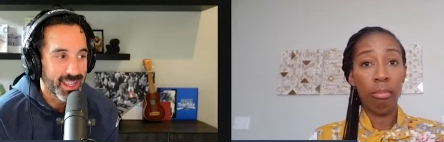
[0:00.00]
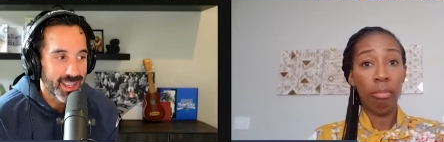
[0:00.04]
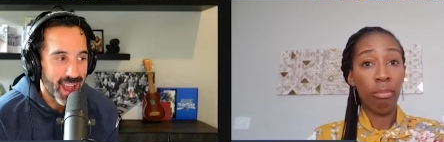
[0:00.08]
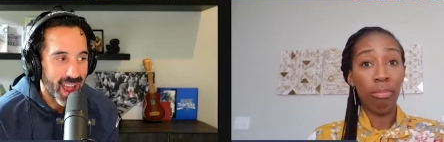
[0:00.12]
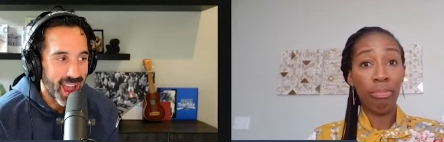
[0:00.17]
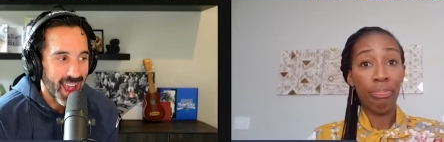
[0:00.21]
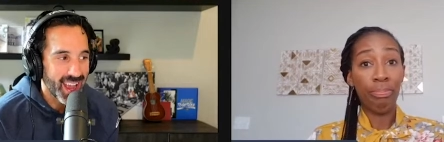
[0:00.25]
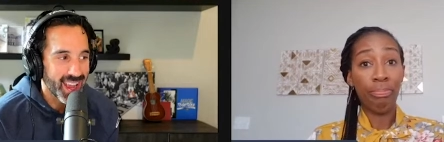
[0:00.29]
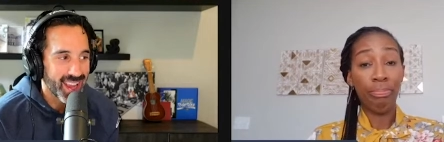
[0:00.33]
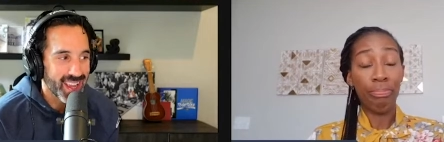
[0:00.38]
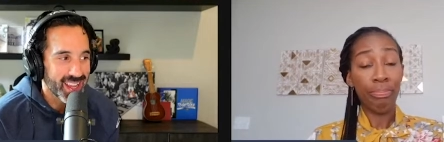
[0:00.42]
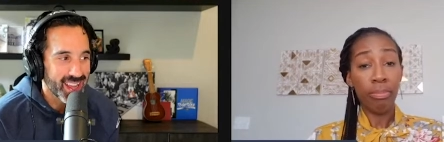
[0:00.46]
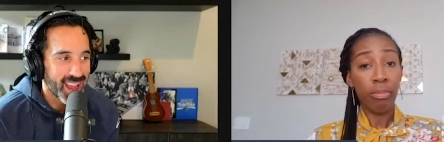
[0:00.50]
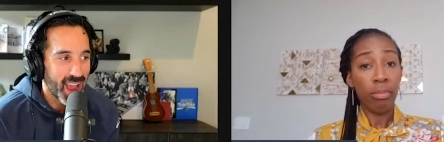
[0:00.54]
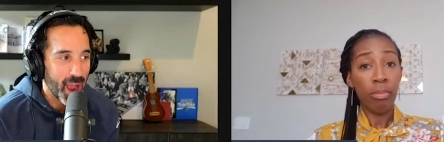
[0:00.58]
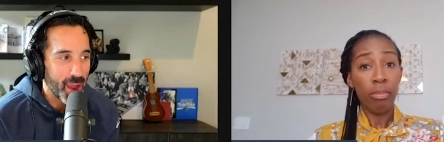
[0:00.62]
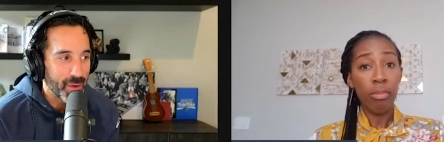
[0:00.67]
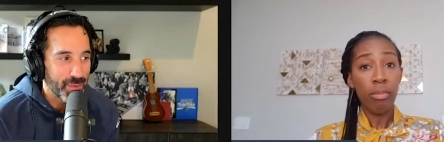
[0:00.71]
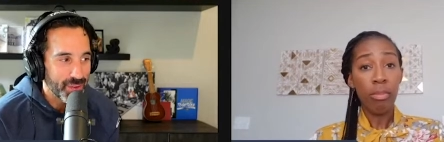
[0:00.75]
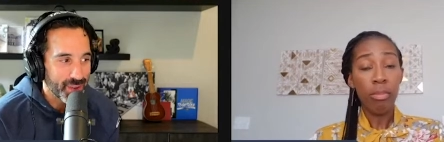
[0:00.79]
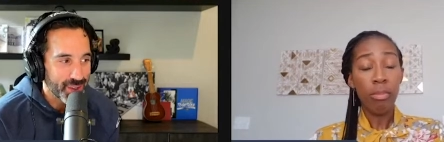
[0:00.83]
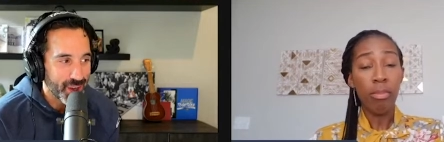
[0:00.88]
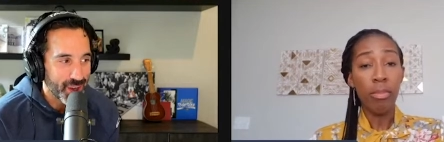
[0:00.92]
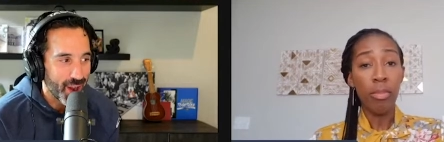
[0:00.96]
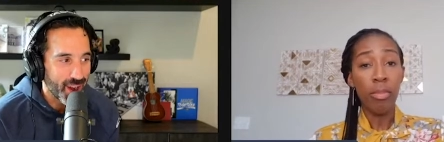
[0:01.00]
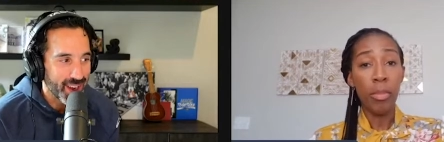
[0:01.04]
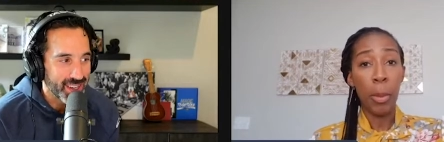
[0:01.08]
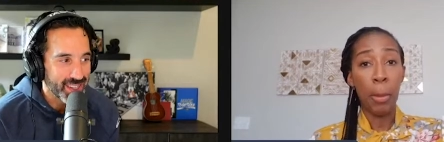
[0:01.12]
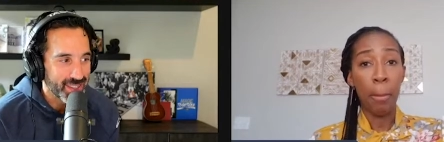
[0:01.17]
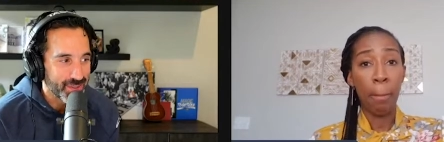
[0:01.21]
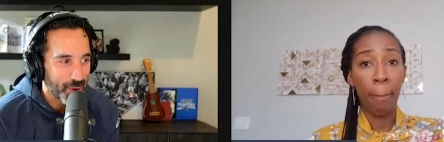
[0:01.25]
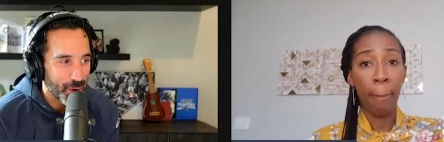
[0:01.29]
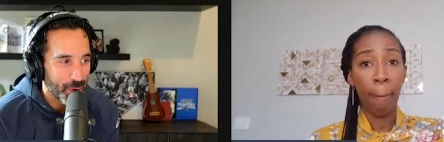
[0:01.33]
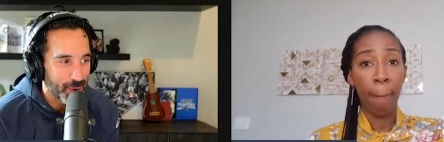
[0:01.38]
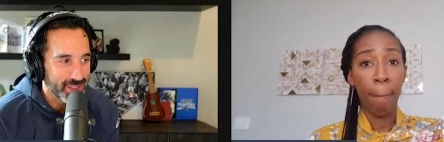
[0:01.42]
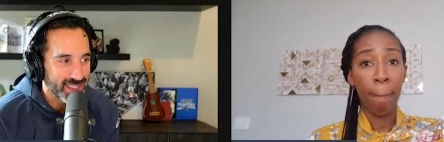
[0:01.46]
Speaker 1: I, I forgot I
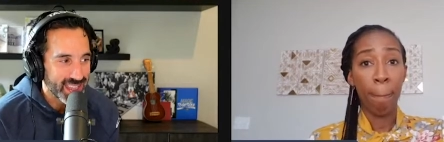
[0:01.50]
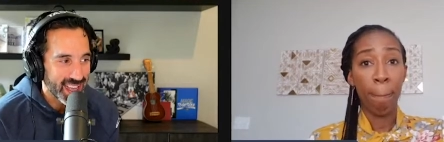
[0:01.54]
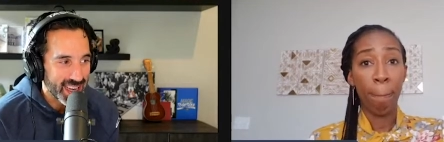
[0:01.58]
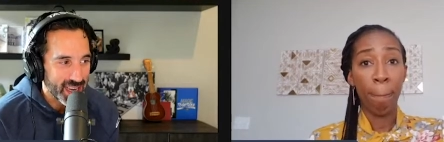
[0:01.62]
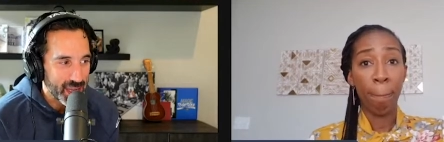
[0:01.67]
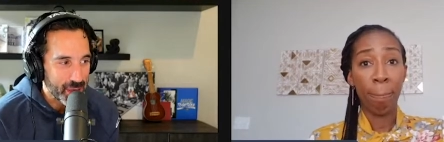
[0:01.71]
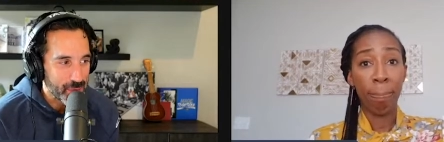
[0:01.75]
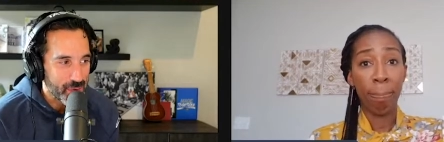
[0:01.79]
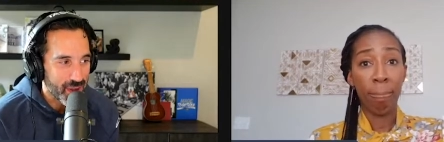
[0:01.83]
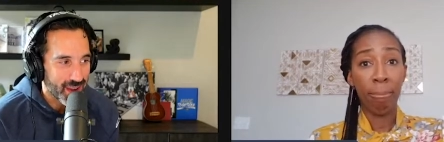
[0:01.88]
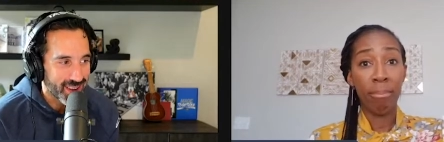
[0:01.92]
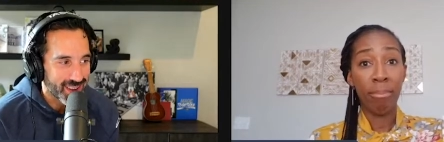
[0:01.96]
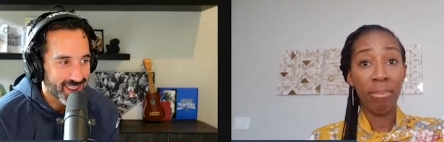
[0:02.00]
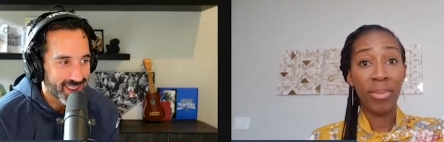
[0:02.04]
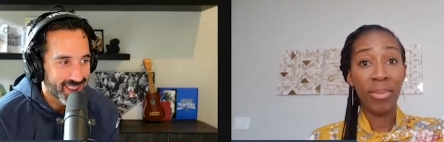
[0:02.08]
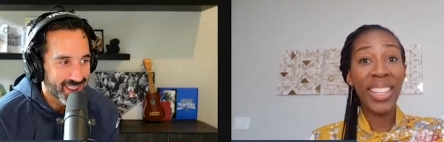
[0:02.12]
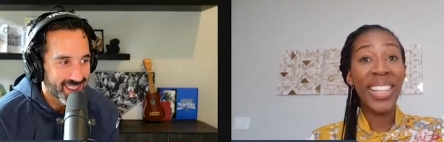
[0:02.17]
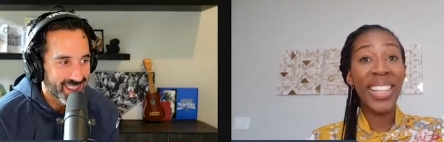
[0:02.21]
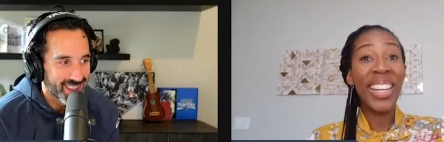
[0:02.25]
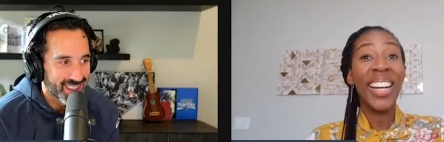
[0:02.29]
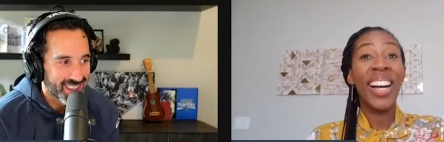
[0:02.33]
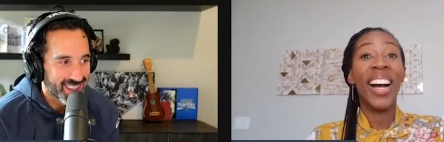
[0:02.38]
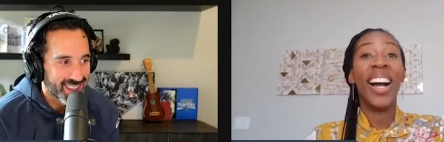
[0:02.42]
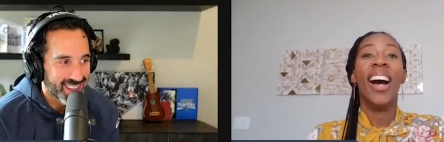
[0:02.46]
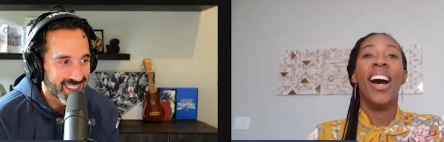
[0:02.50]
wrote that email. Uh,